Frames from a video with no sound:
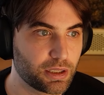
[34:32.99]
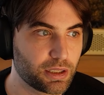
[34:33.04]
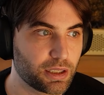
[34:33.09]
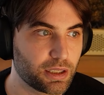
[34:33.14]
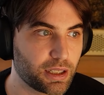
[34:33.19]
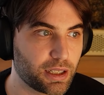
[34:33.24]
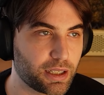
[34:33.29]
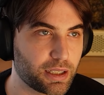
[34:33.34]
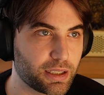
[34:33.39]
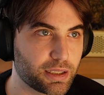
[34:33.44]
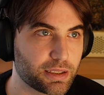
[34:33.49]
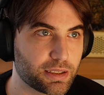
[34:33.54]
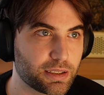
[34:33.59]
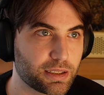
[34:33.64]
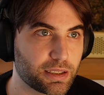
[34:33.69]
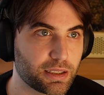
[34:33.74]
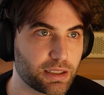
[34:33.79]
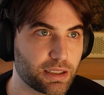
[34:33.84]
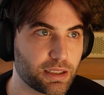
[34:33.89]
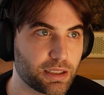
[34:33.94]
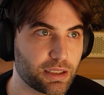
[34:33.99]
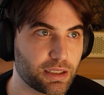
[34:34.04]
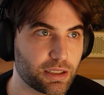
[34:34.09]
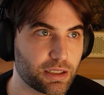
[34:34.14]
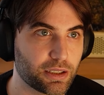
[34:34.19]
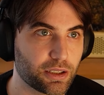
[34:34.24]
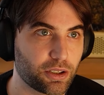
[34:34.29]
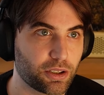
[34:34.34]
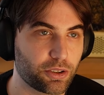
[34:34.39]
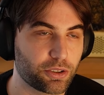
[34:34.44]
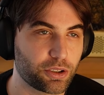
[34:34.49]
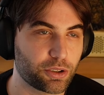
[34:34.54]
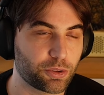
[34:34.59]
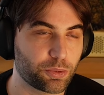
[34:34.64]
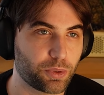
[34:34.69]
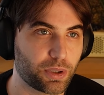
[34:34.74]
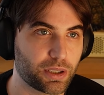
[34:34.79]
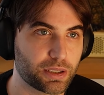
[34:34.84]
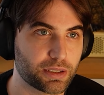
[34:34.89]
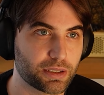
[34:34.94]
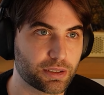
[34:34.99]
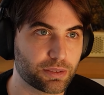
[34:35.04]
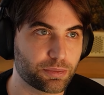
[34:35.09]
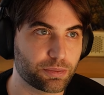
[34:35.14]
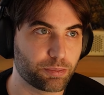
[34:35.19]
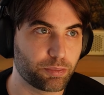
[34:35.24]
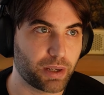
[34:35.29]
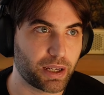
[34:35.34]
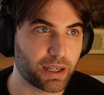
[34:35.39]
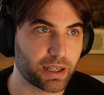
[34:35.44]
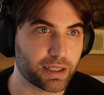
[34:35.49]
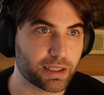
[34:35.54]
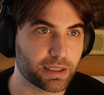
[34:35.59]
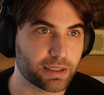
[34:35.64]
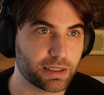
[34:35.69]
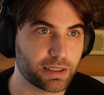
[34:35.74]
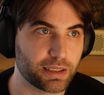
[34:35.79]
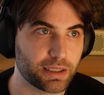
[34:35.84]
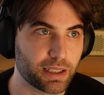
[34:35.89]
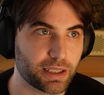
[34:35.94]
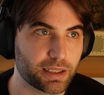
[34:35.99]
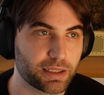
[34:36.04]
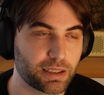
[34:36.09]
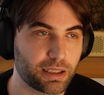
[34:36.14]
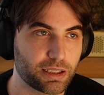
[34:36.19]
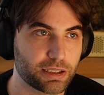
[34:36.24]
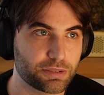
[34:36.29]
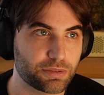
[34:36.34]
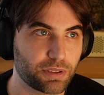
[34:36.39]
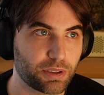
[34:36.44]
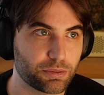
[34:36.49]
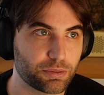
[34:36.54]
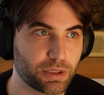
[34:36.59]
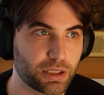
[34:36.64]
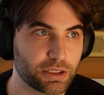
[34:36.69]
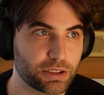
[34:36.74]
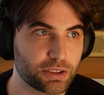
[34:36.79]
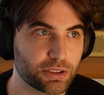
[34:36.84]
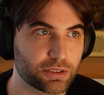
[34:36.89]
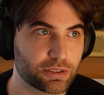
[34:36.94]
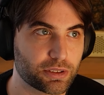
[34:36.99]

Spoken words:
and the other one by the Endless Foundation.